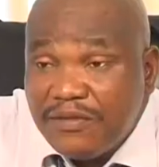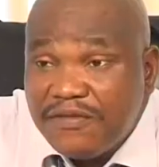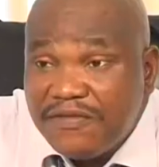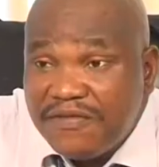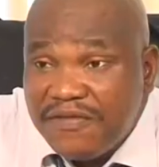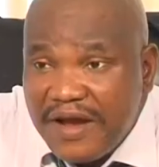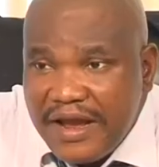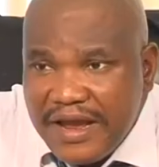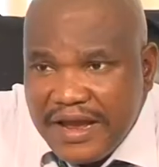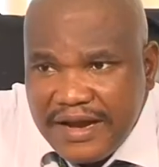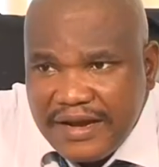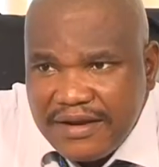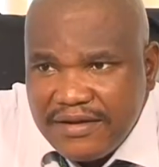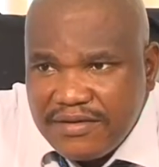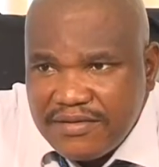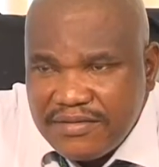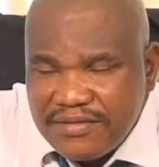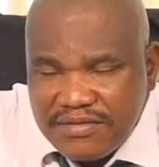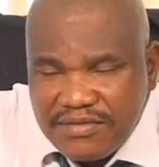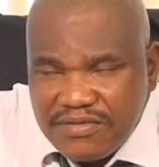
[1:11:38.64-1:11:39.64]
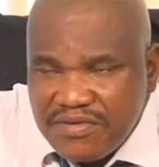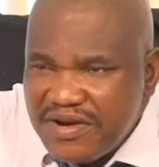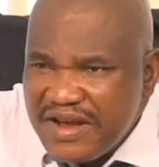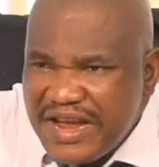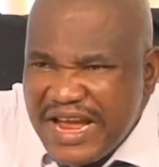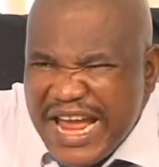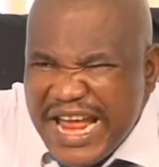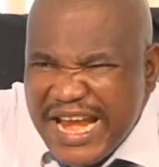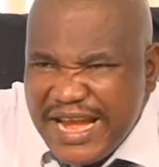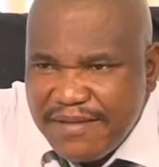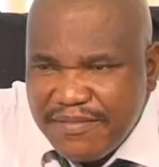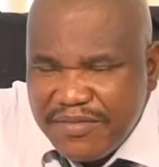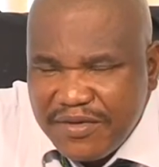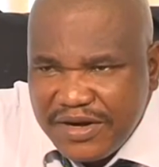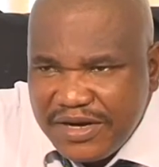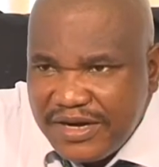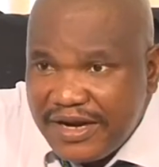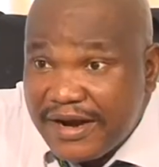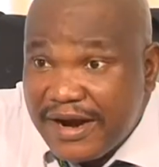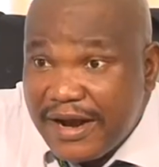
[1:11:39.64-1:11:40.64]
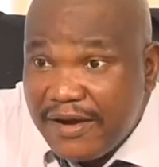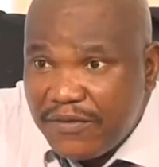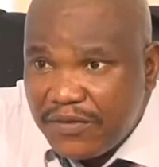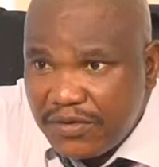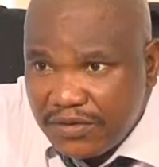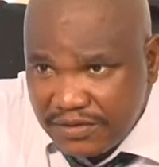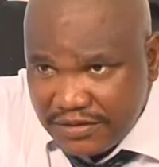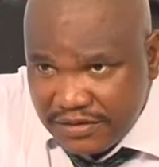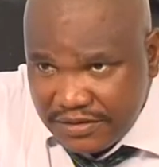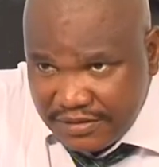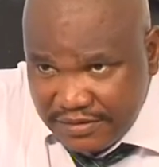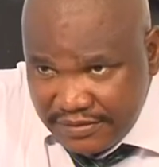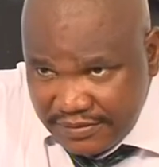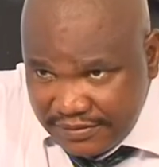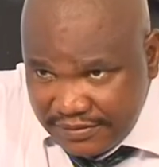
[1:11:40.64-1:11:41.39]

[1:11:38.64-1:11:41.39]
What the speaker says: to fire anybody that I want.